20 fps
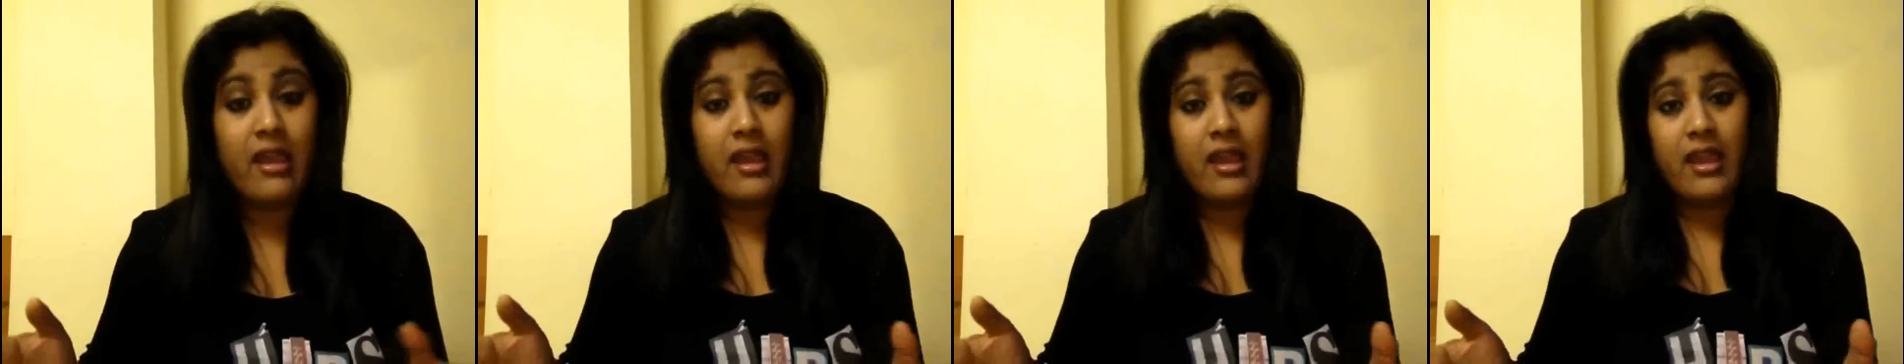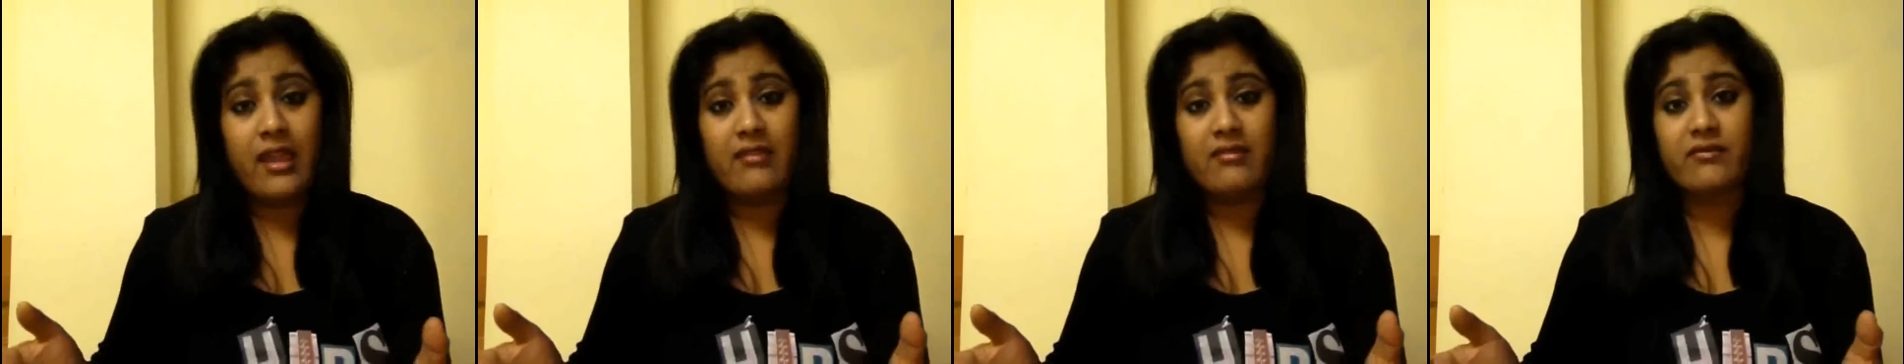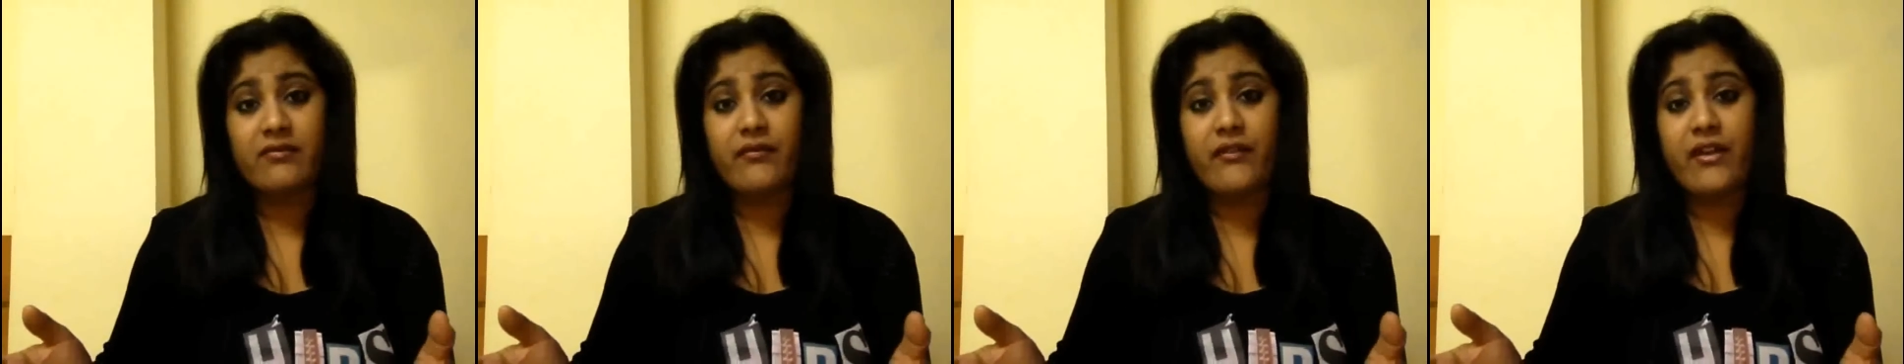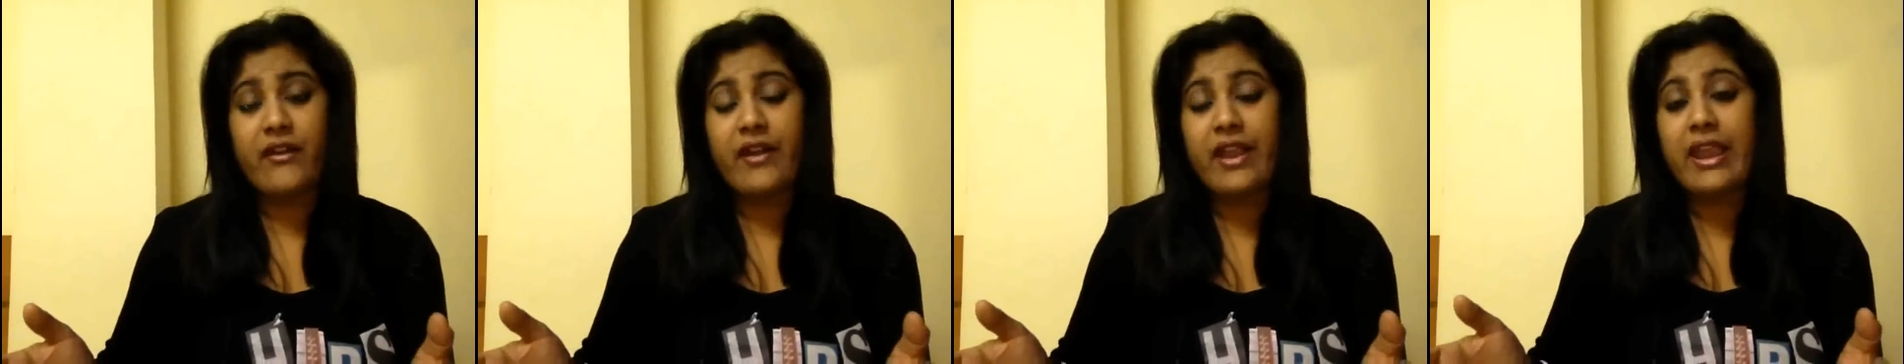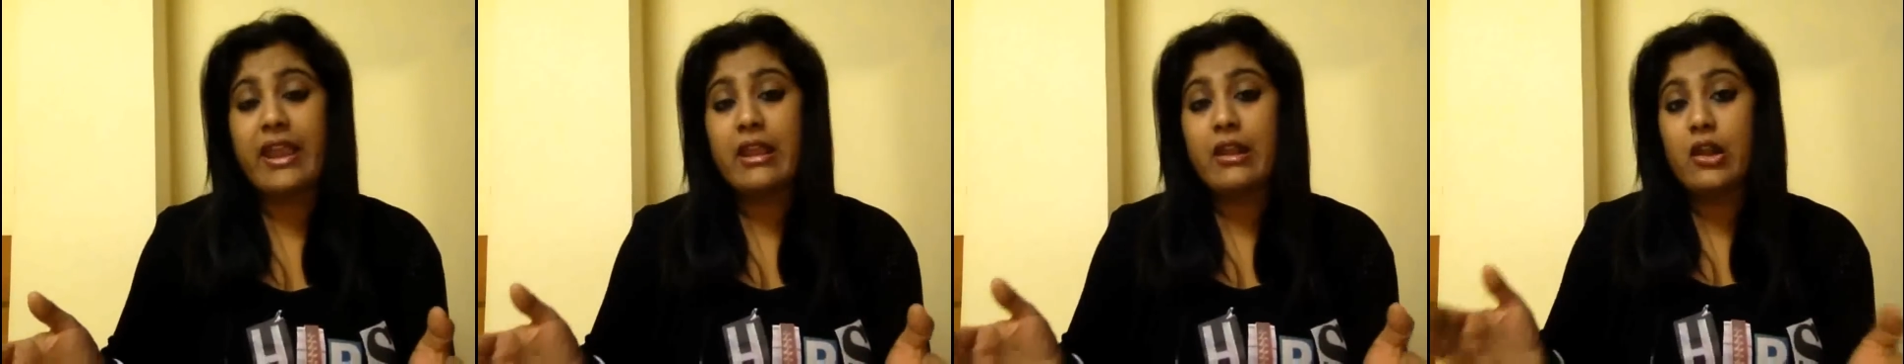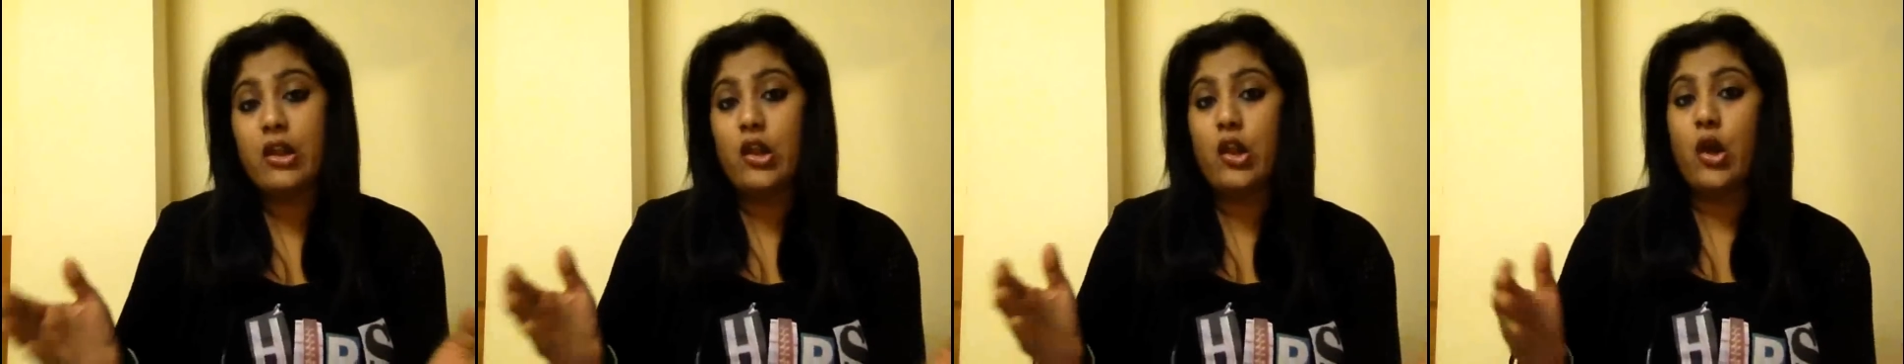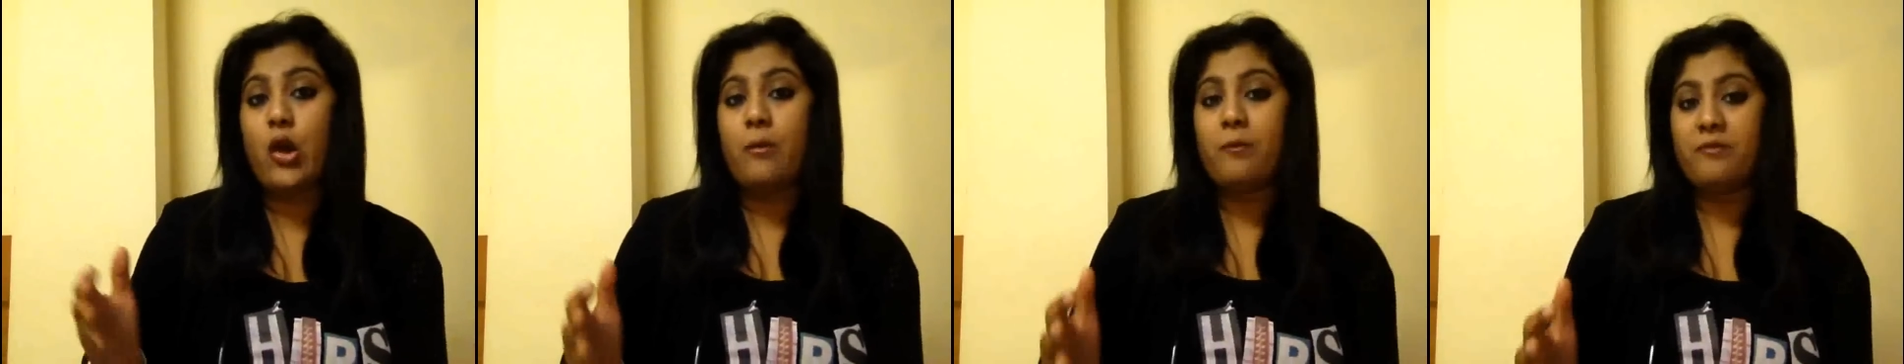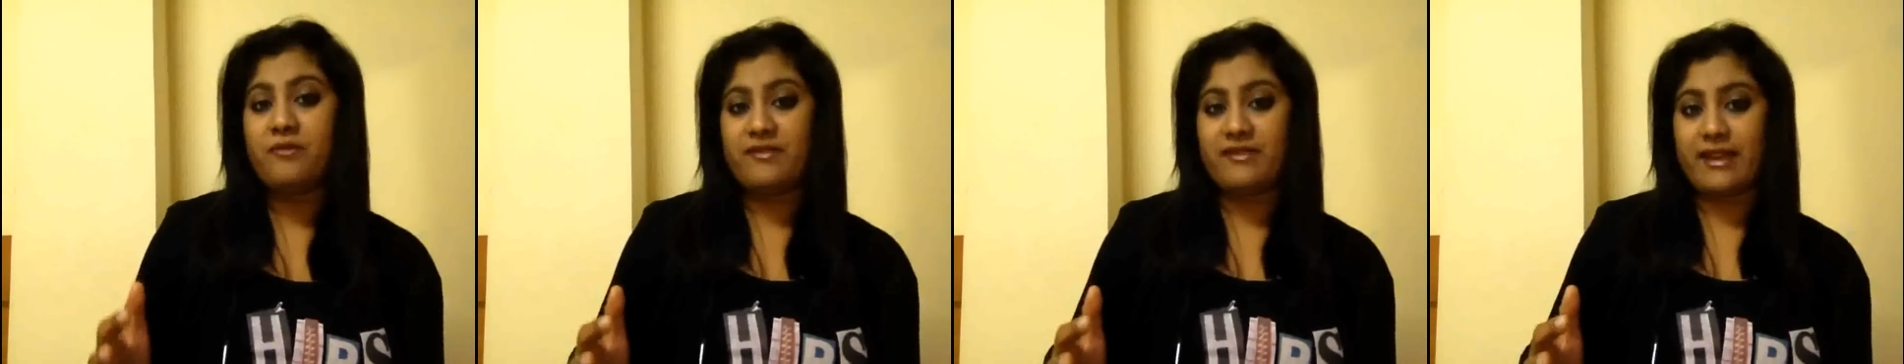is very
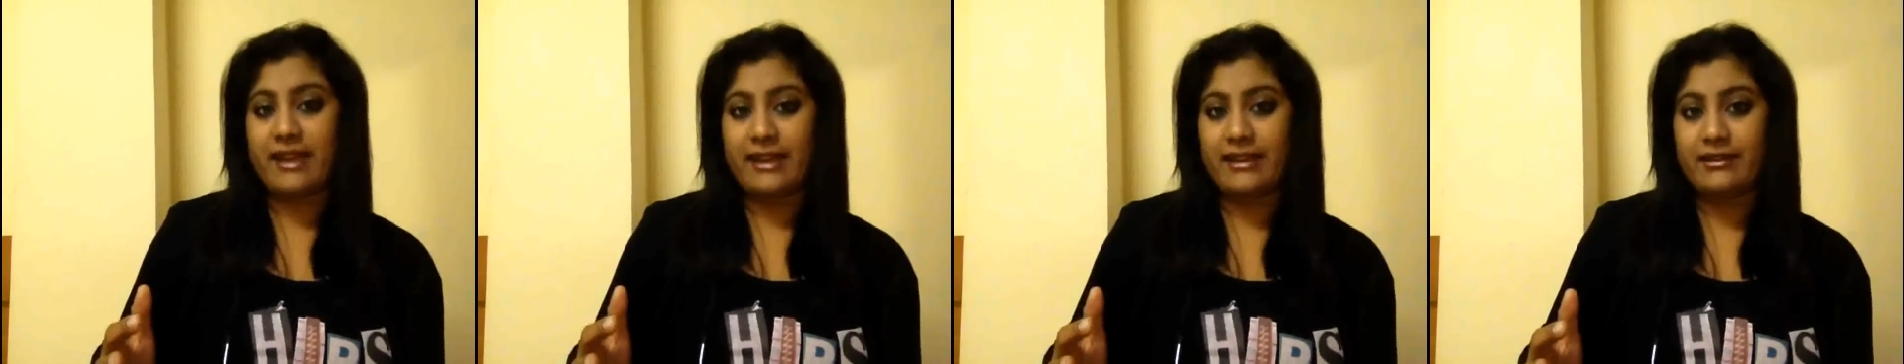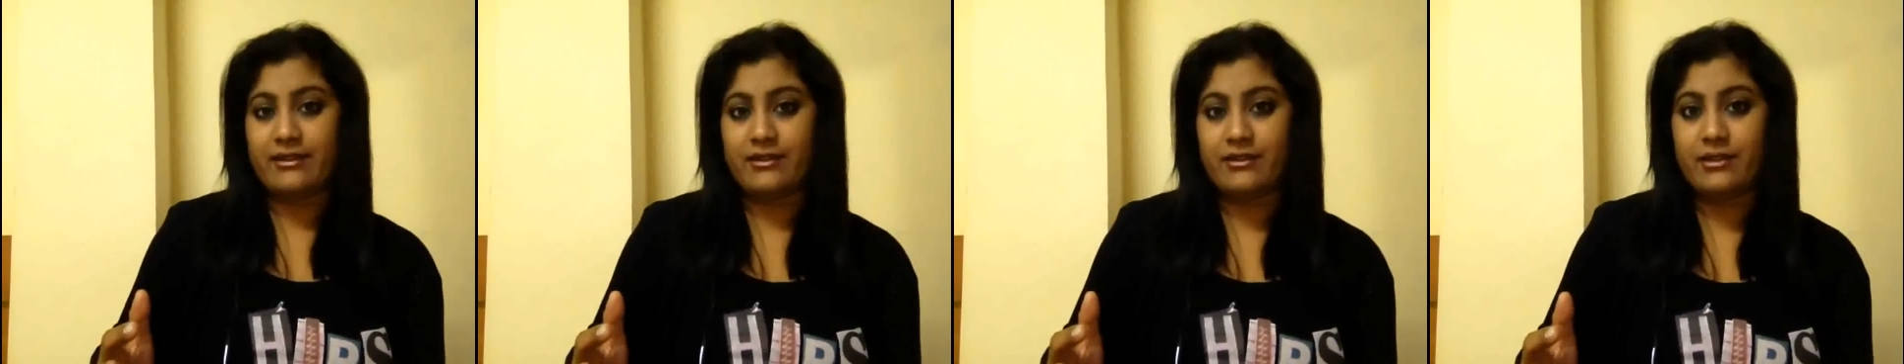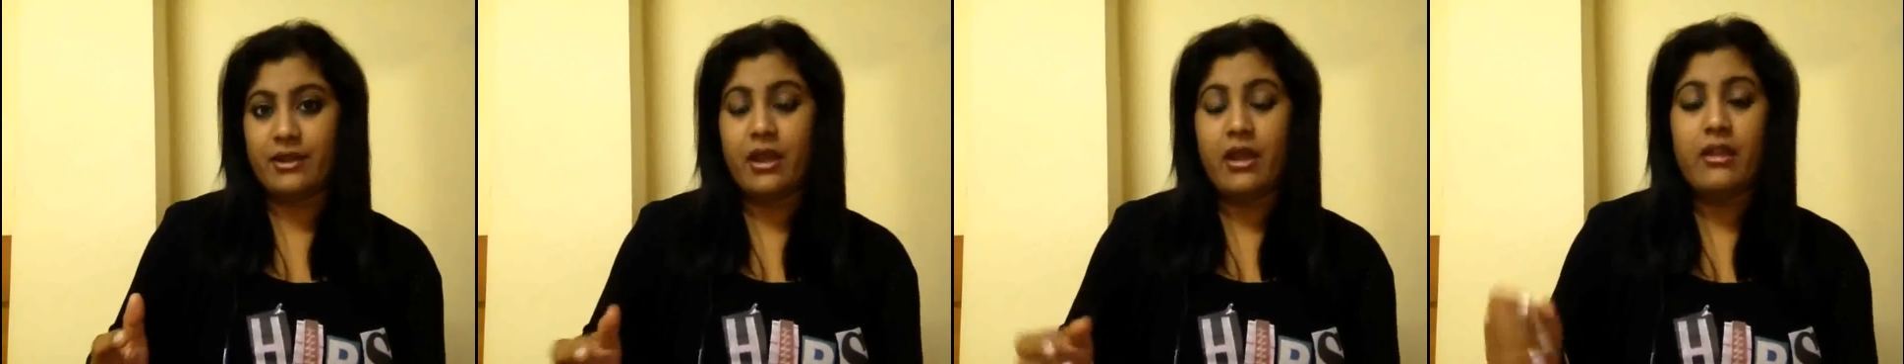lopsided.